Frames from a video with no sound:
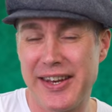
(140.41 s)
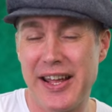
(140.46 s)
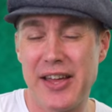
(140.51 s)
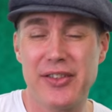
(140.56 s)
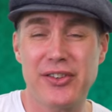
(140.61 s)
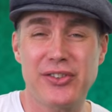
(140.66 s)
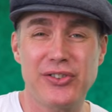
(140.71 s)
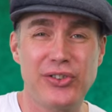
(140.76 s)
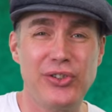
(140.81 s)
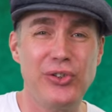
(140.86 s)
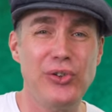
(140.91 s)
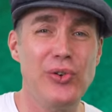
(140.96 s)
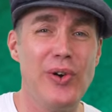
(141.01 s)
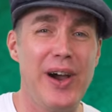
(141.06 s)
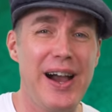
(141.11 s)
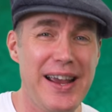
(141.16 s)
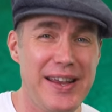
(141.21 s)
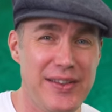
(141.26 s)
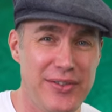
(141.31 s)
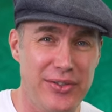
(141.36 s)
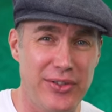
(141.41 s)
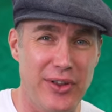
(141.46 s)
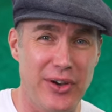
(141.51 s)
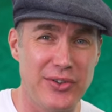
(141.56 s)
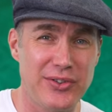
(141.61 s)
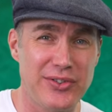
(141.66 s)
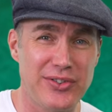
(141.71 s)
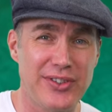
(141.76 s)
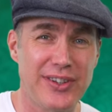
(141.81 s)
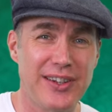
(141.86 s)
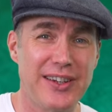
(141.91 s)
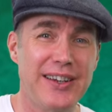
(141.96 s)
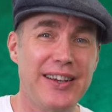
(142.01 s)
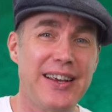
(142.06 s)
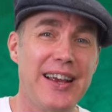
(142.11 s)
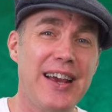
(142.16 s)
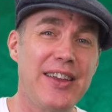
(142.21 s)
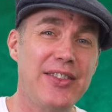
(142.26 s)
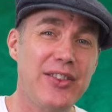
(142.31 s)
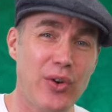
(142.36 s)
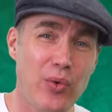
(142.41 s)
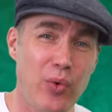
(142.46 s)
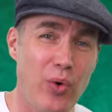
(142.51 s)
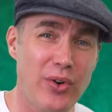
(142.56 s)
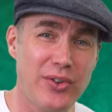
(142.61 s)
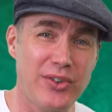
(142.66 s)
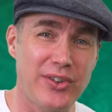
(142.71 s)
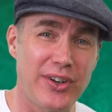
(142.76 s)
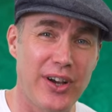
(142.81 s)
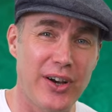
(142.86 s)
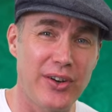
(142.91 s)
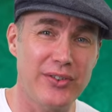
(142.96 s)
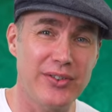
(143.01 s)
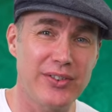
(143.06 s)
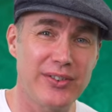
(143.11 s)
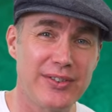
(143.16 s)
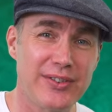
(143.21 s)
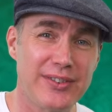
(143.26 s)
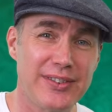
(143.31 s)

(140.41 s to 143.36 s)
Now the two eighth notes and the quarter note,